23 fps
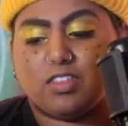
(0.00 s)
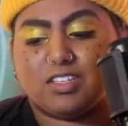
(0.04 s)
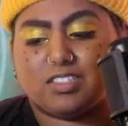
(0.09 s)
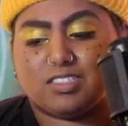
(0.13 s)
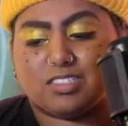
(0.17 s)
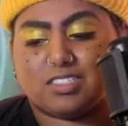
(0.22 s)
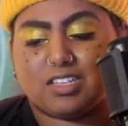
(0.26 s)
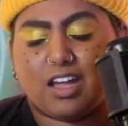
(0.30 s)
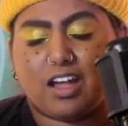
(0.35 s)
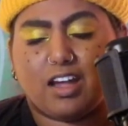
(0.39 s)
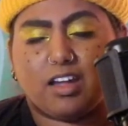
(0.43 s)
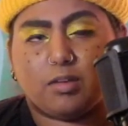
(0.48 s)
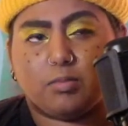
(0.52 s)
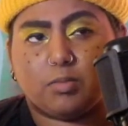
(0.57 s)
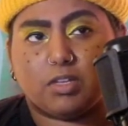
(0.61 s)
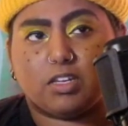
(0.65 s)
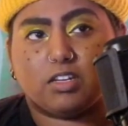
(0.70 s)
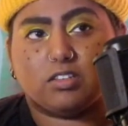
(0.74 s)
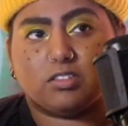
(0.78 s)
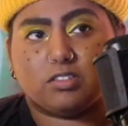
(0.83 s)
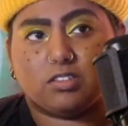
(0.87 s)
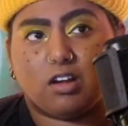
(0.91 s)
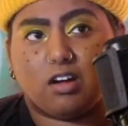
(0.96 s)
This time
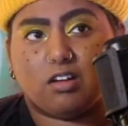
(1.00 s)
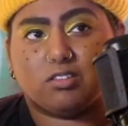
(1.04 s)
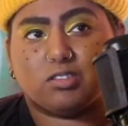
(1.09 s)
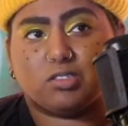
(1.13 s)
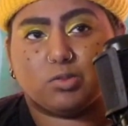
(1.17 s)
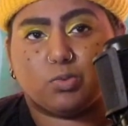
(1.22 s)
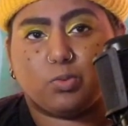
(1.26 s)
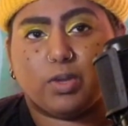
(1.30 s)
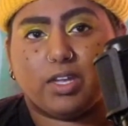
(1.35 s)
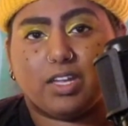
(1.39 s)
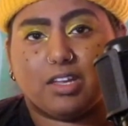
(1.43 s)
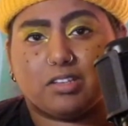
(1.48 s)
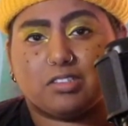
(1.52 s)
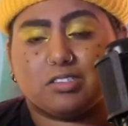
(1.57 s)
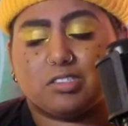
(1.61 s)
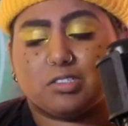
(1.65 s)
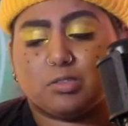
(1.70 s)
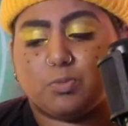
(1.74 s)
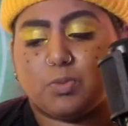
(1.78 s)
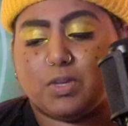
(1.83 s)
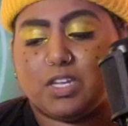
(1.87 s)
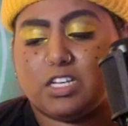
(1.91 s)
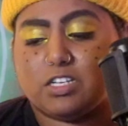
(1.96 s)
in adults' wicked
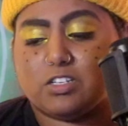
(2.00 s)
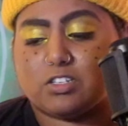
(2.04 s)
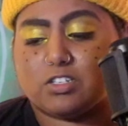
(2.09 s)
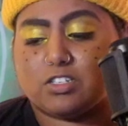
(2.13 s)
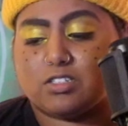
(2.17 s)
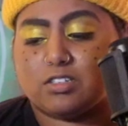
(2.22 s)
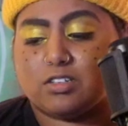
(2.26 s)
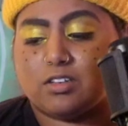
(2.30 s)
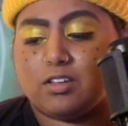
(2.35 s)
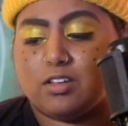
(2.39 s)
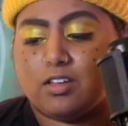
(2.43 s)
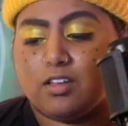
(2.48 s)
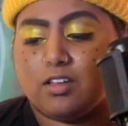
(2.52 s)
speech.